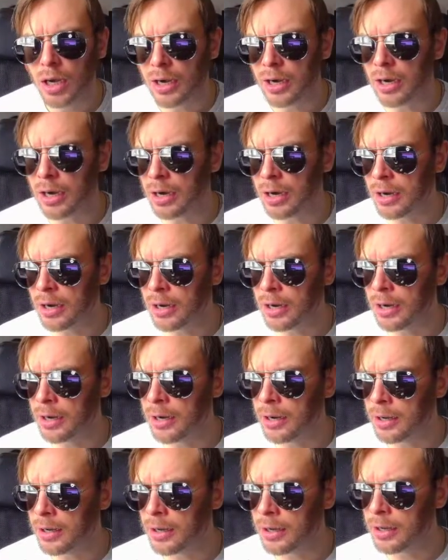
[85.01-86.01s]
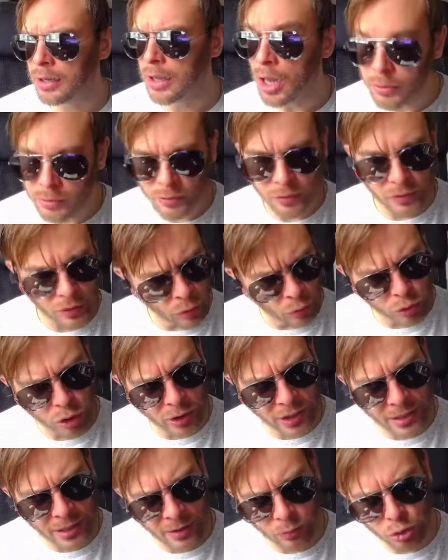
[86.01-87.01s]

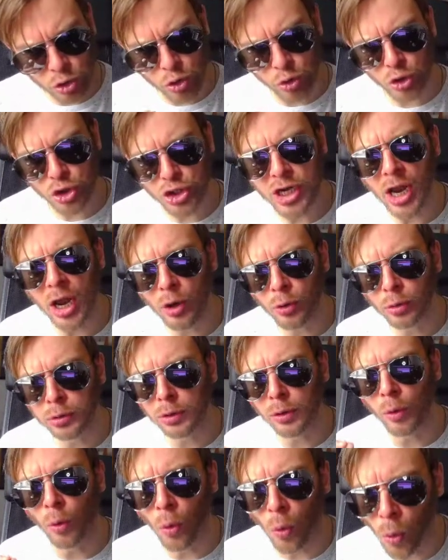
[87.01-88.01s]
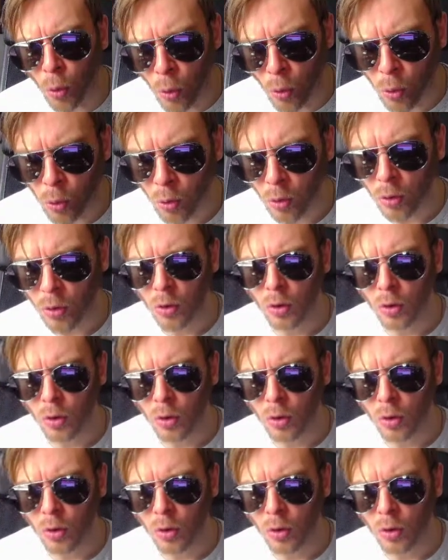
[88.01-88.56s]
It shows you how low